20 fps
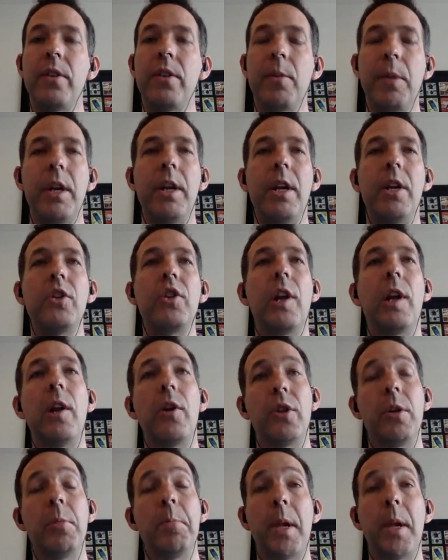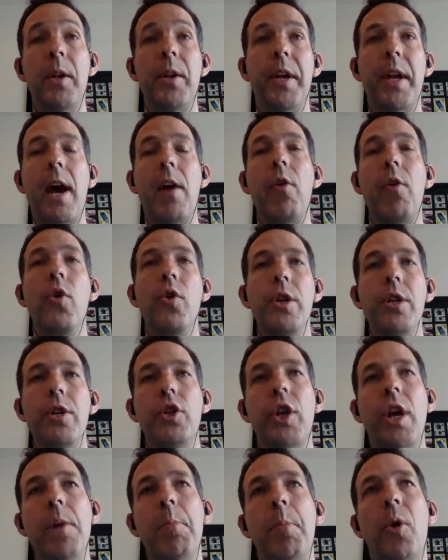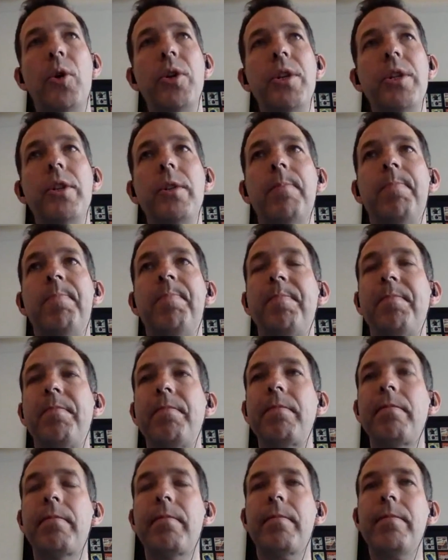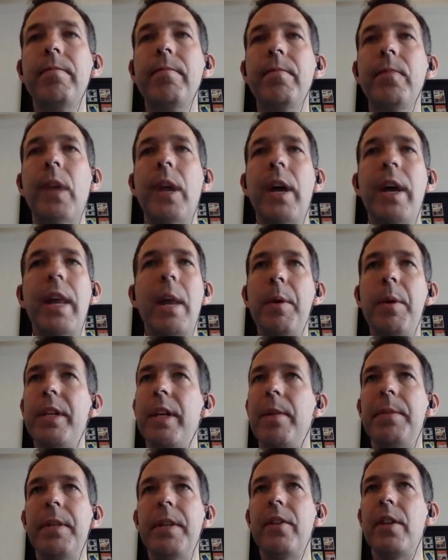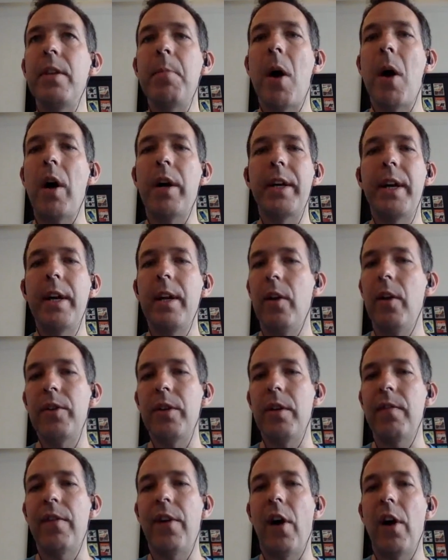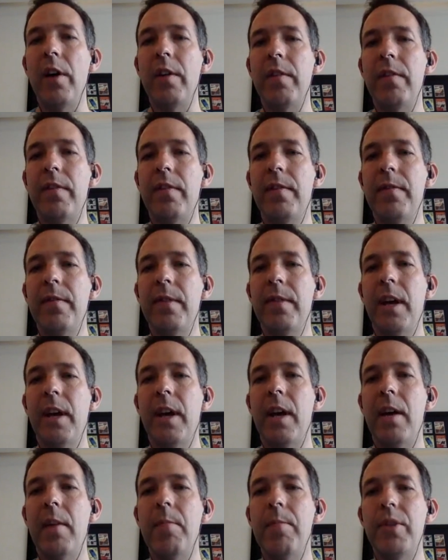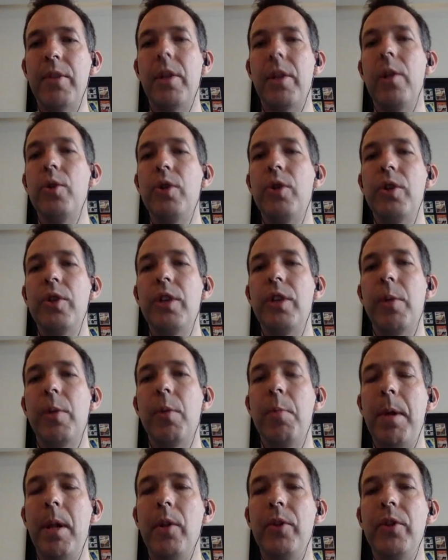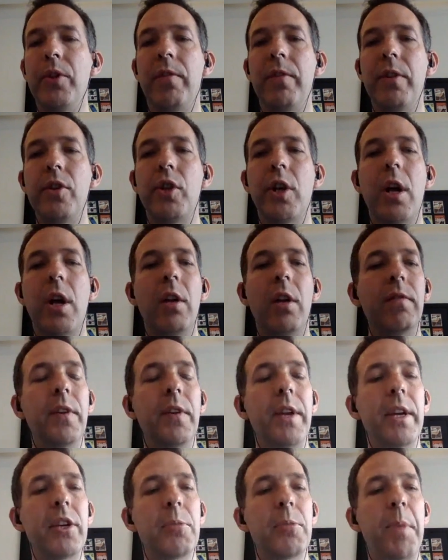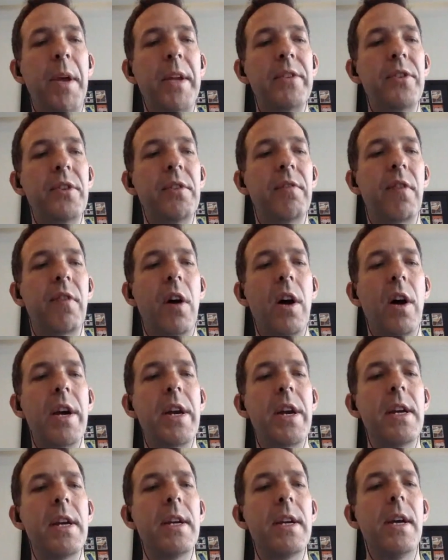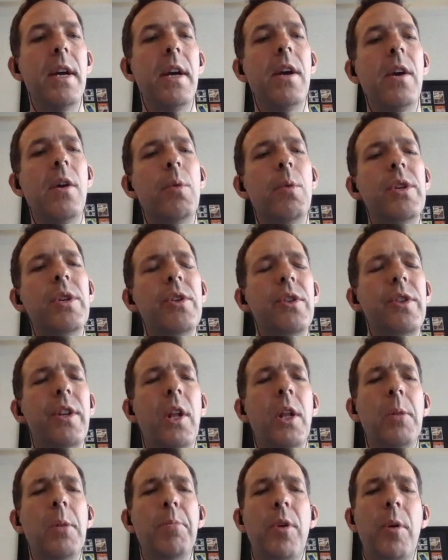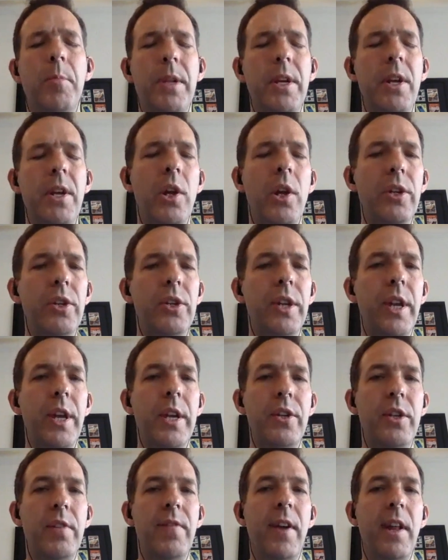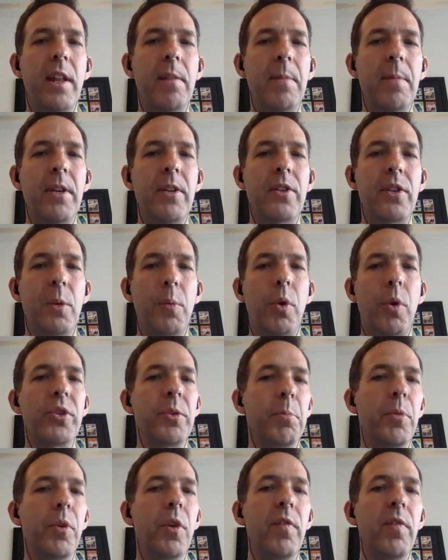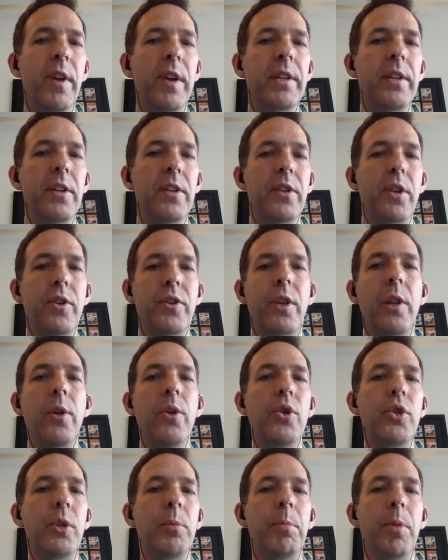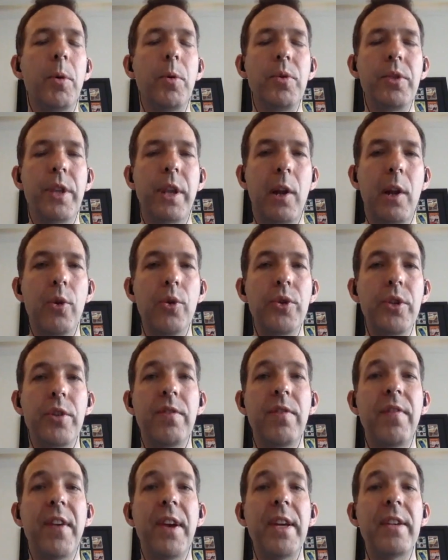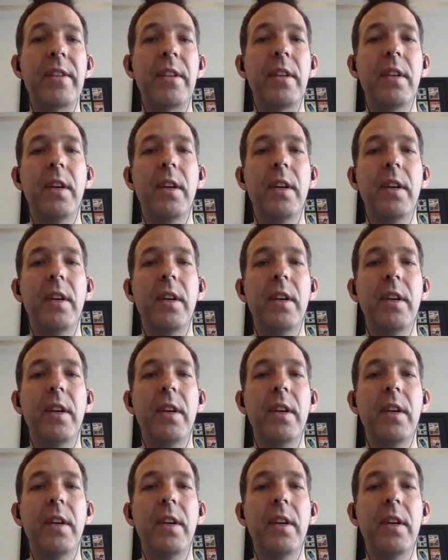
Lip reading: And we initially looked at building our own in SharePoint, and then we dipped into the market and looked at 5 solutions that were built off the shelf. And Expensify was still probably early stage development, so wasn't perfect as a solution, but was the closest fit.